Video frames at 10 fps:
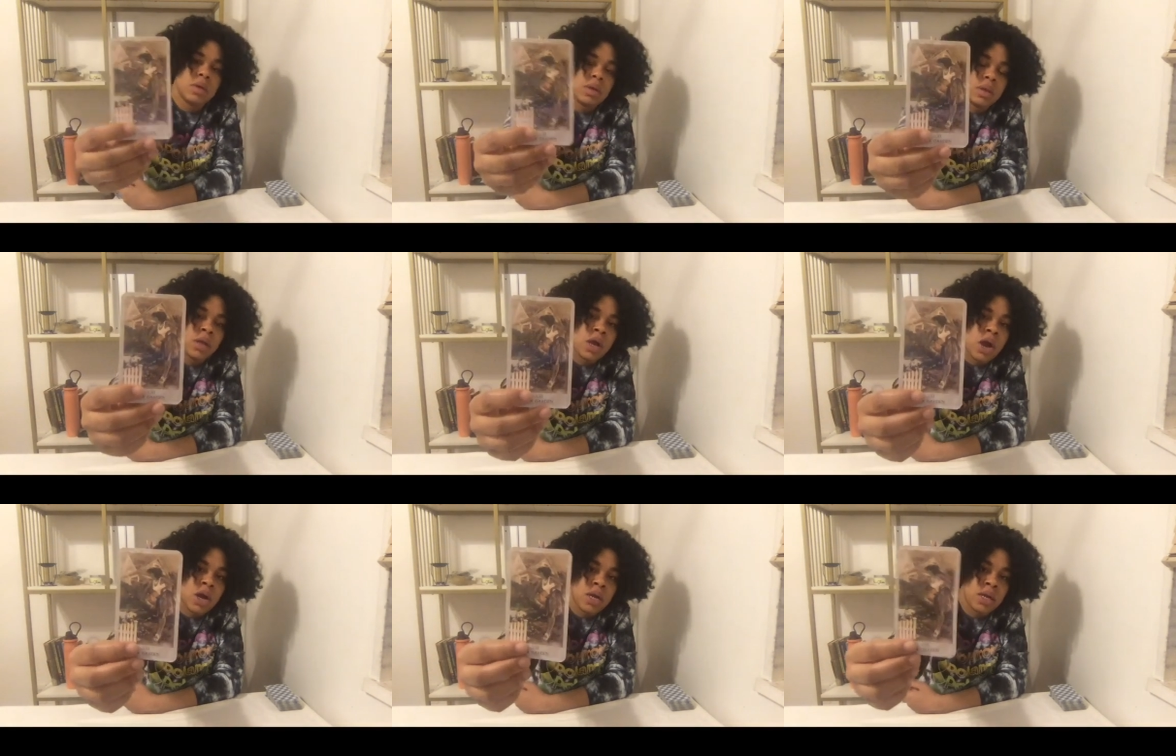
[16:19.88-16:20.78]
The
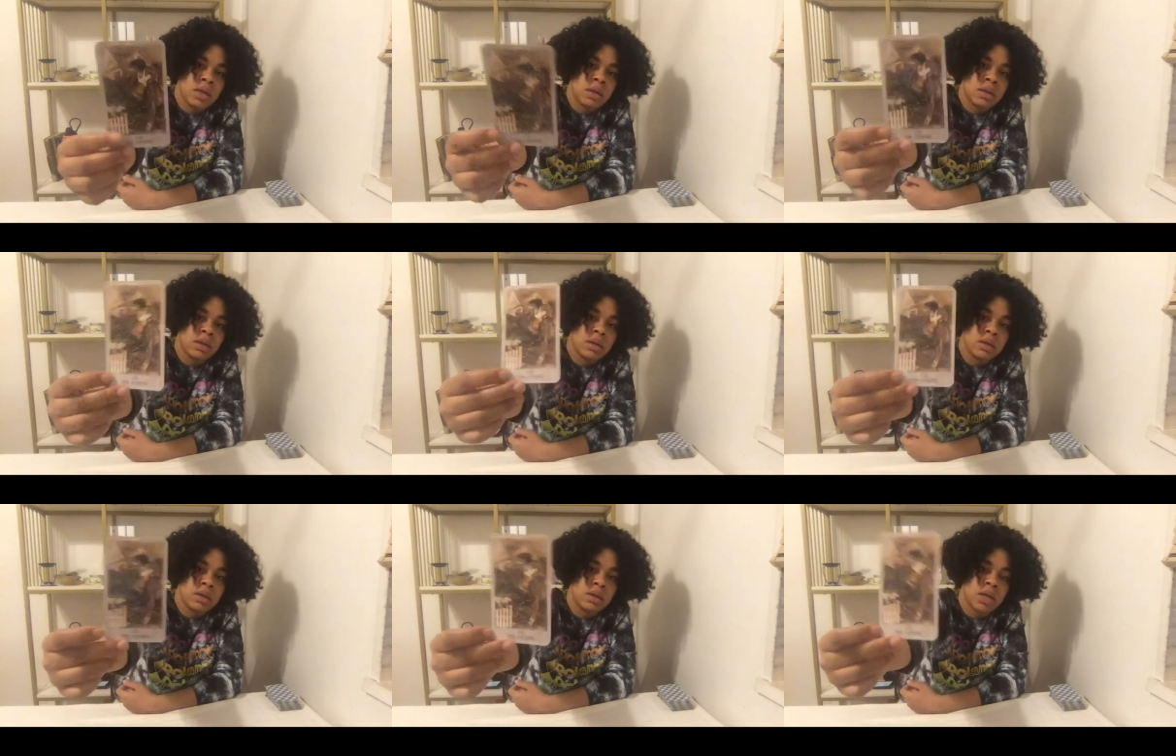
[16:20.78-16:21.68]
garden.
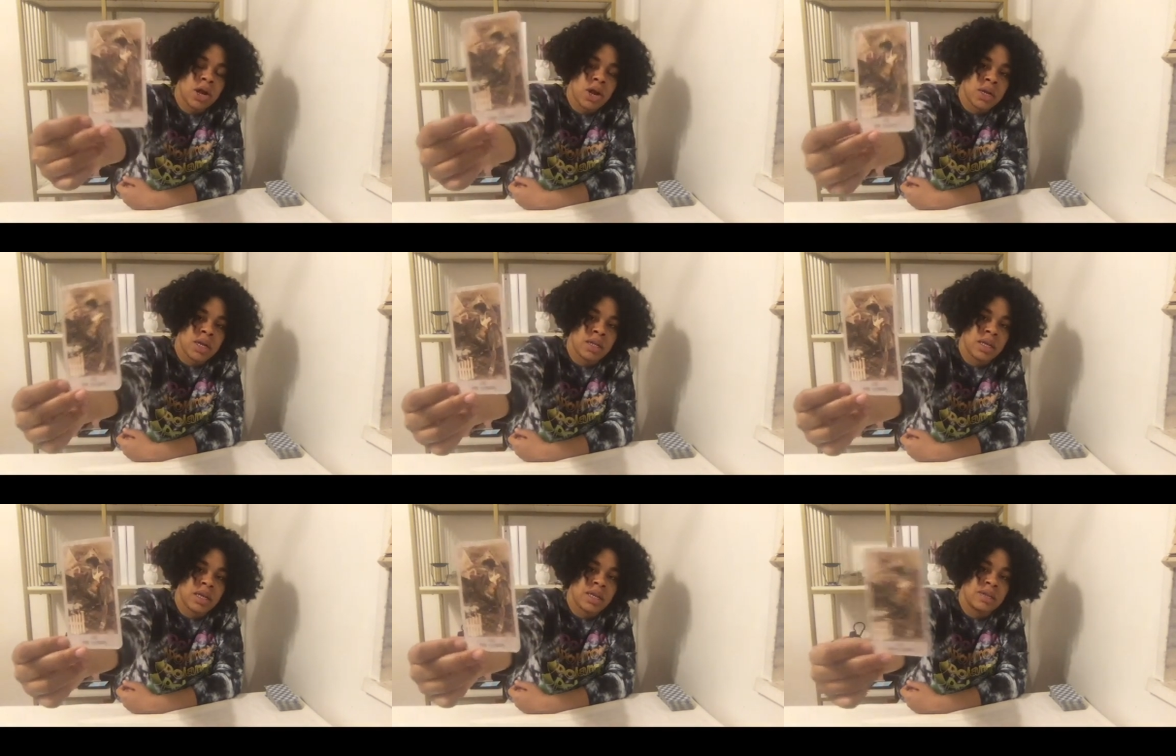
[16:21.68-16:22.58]
The garden
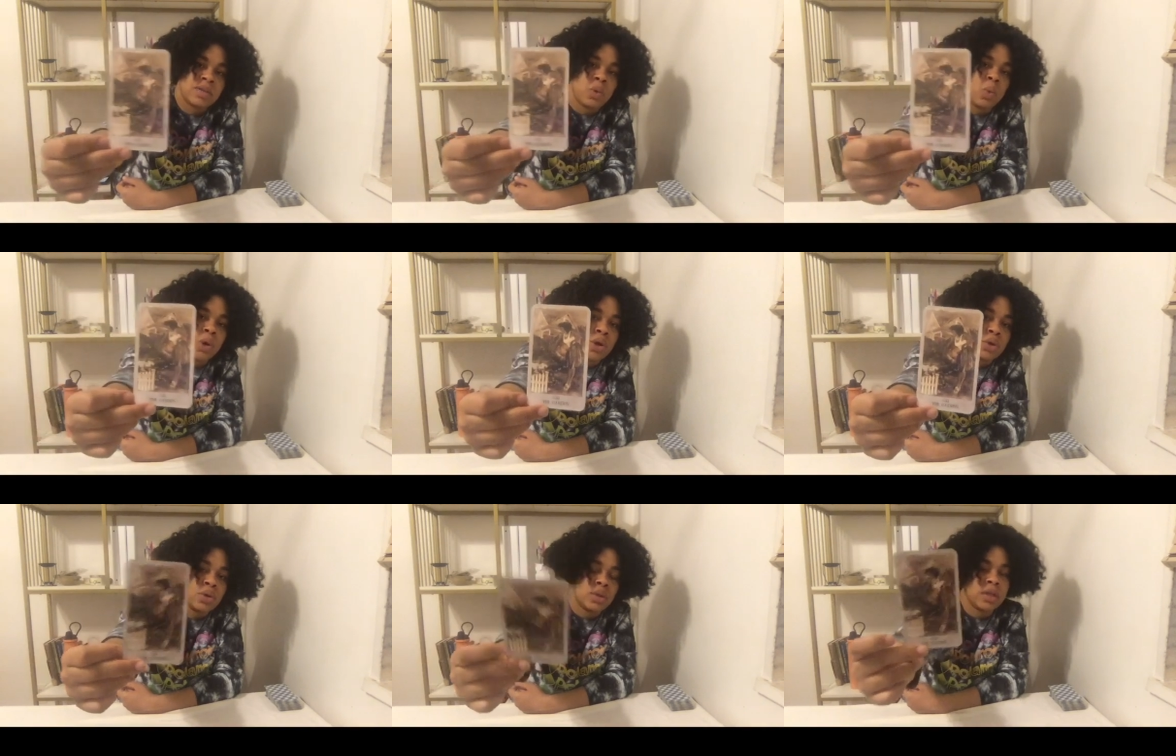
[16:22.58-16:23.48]
is the
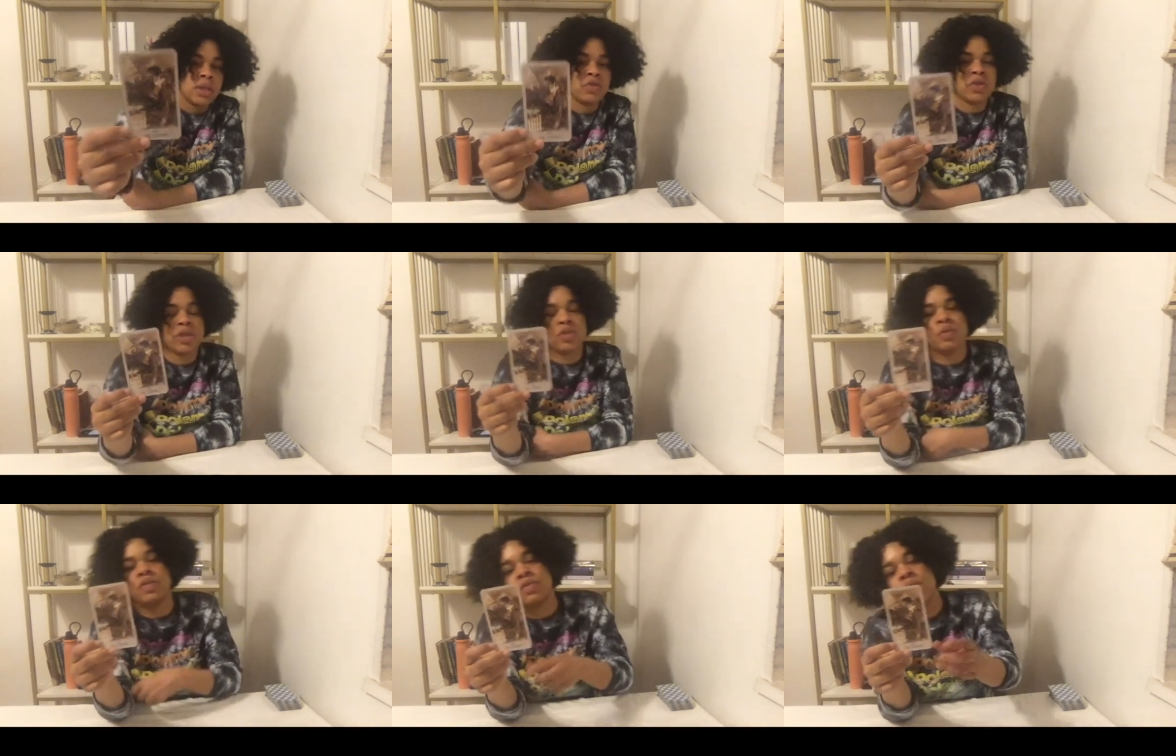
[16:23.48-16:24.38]
world in the traditional
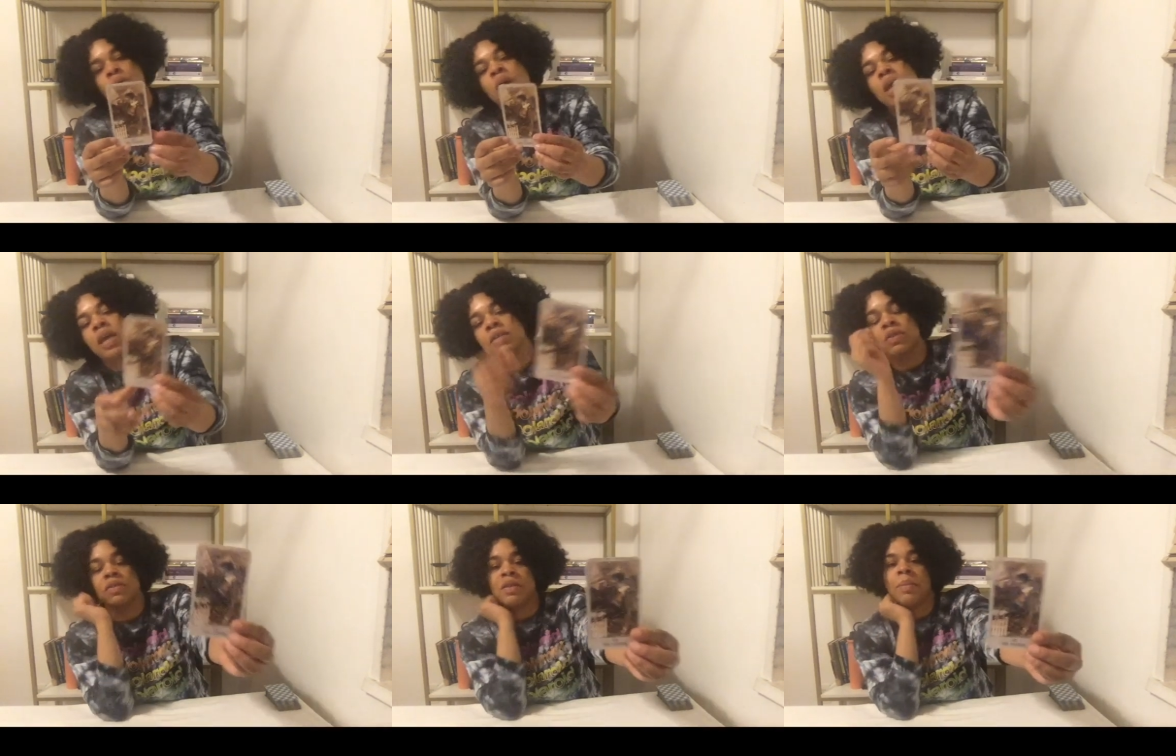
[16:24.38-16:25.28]
tarot. It
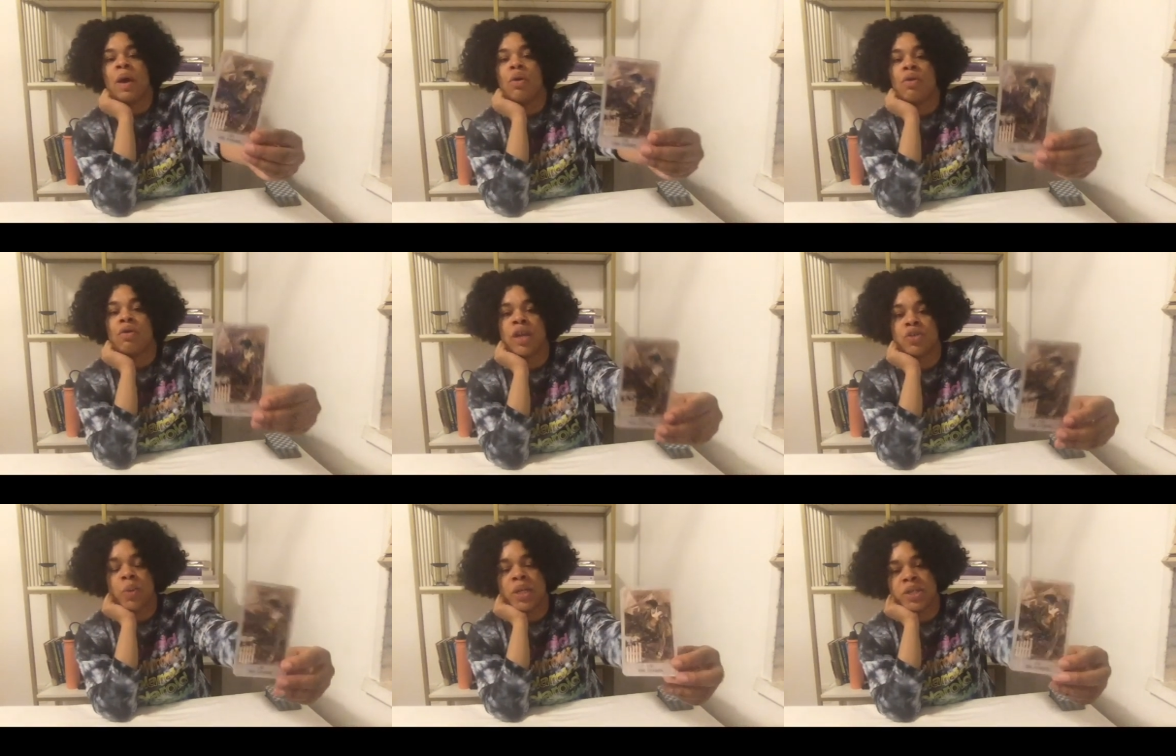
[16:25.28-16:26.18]
talks about
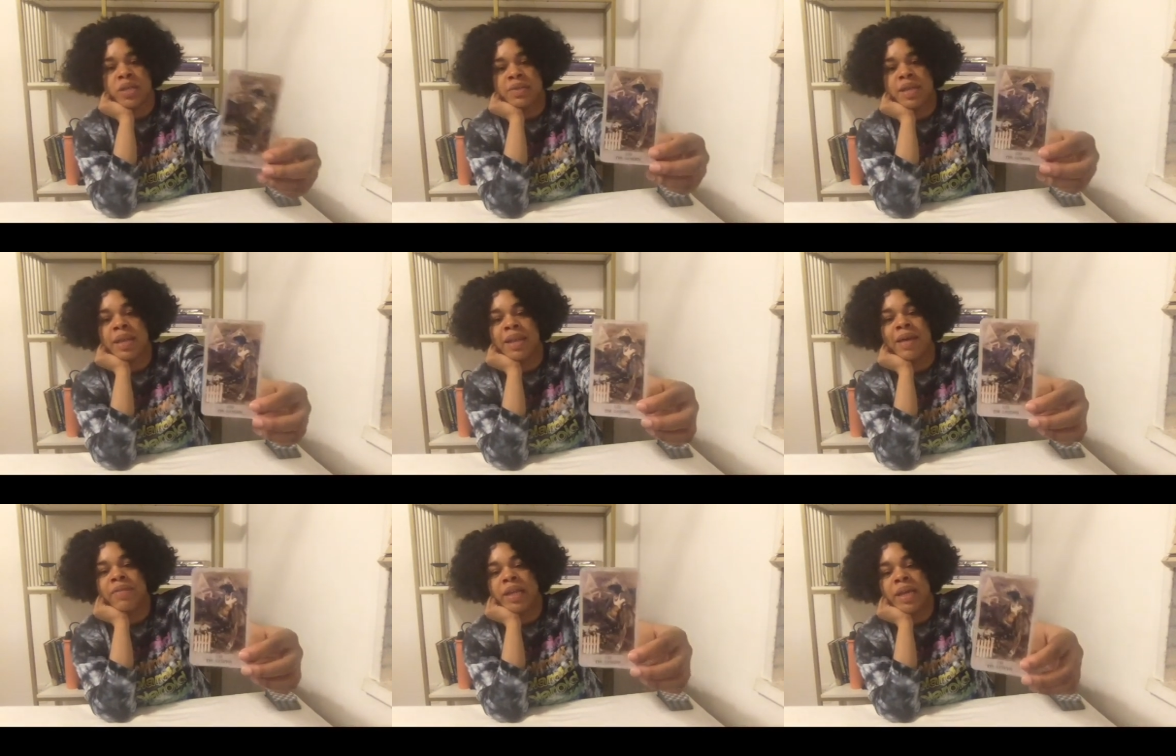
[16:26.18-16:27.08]
graduations and
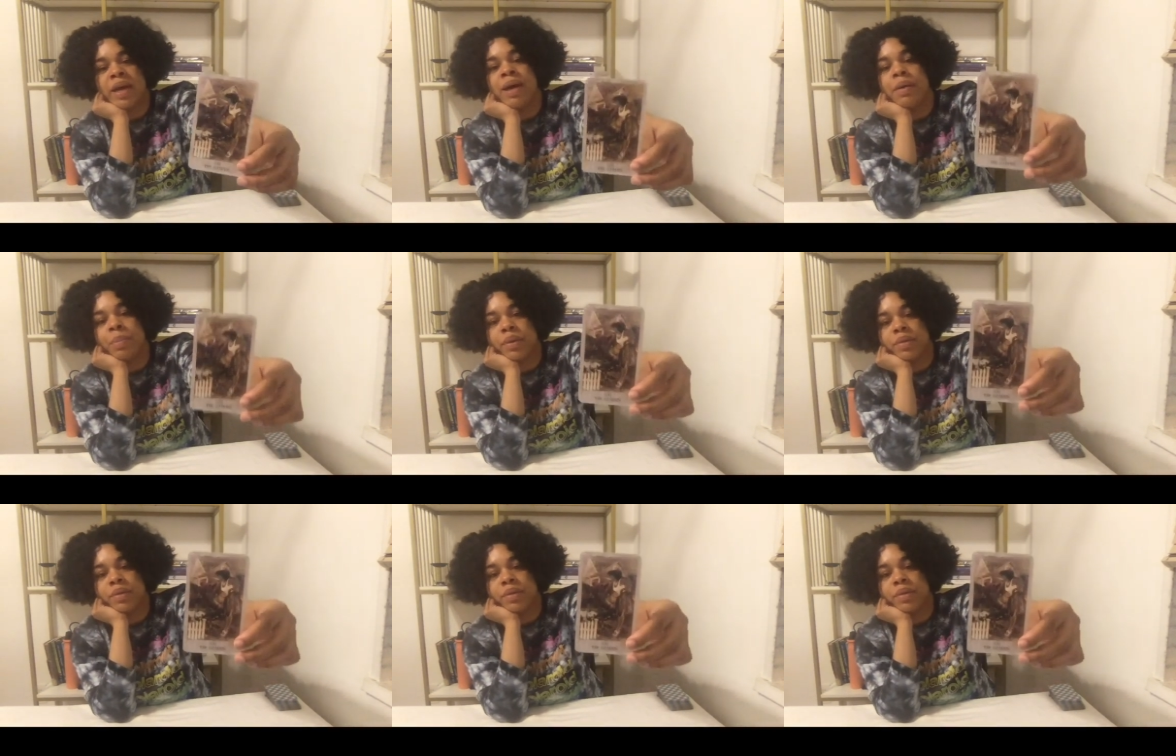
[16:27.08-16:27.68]
leveling up,